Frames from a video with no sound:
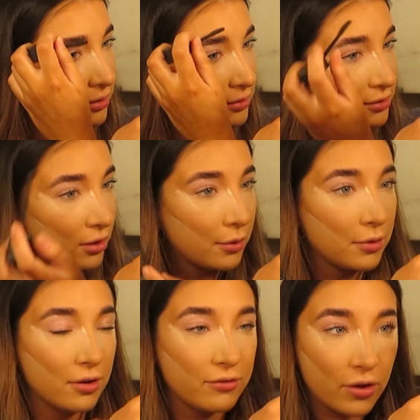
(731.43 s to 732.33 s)
So I
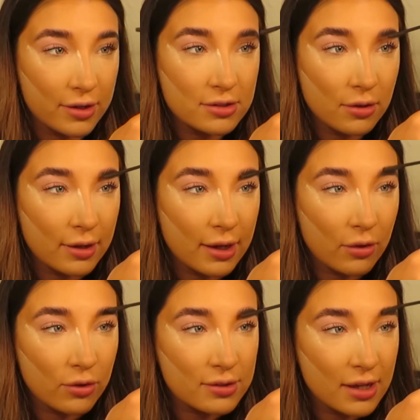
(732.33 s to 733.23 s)
wouldn't advise doing it
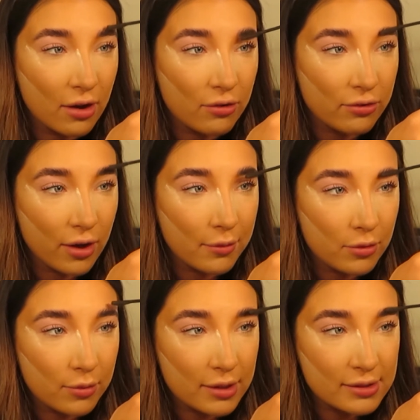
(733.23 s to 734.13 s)
on yourself. I would
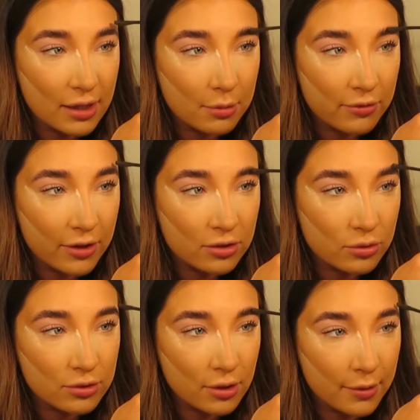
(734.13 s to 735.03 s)
always let the
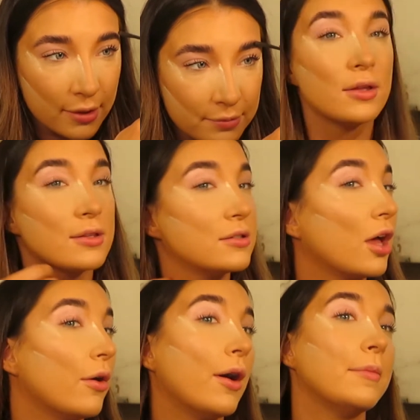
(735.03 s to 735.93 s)
professionals do it. So
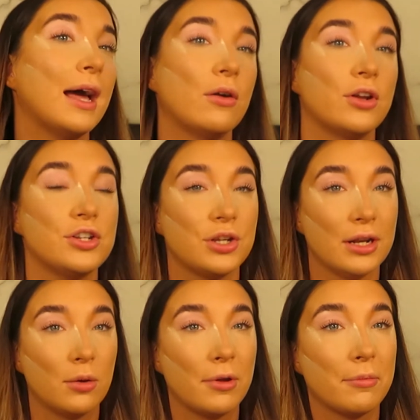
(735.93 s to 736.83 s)
I'm now going to do a
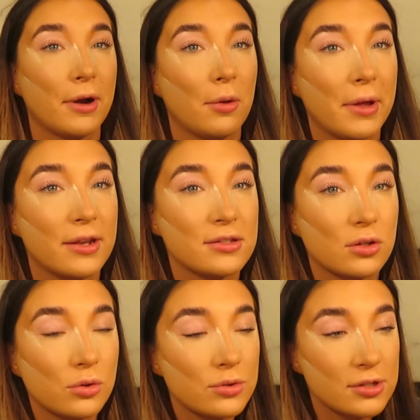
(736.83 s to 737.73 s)
little bit of brow
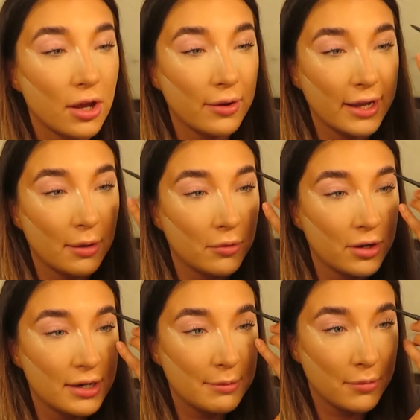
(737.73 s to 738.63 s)
pencil. So again, I'm not
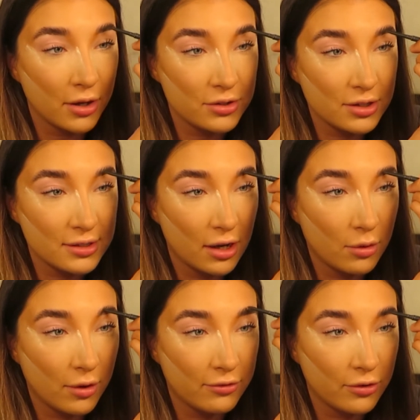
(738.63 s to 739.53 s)
going to need much because they are
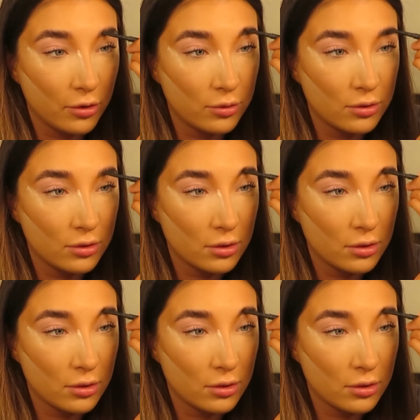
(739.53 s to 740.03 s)
quite full.